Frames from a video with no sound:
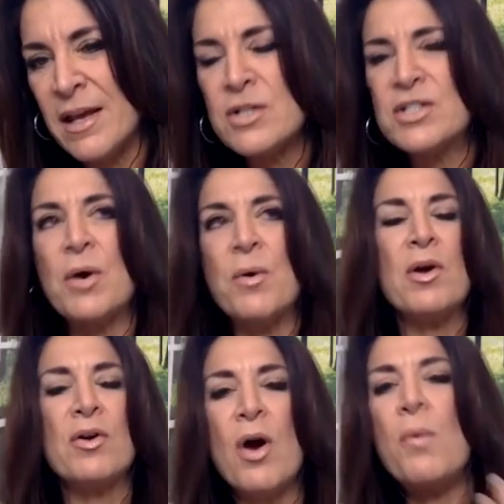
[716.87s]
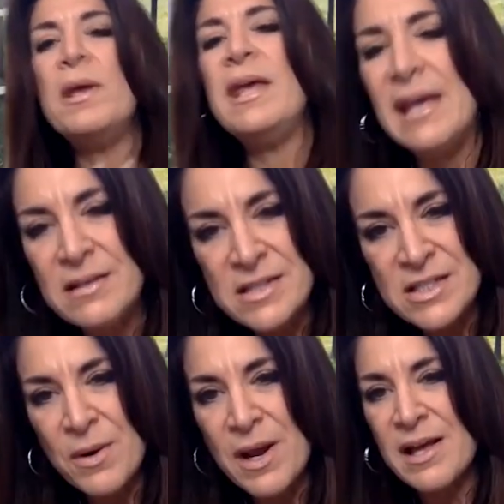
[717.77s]
So going
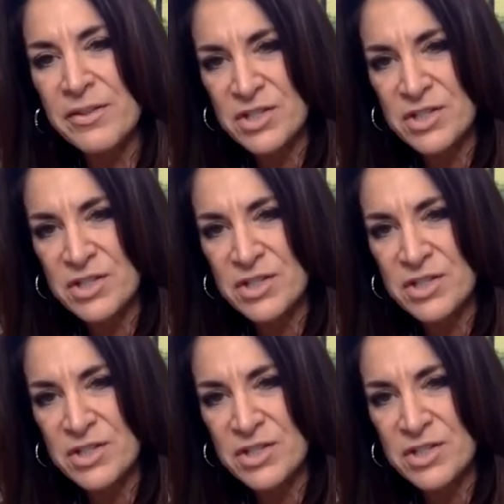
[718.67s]
into a health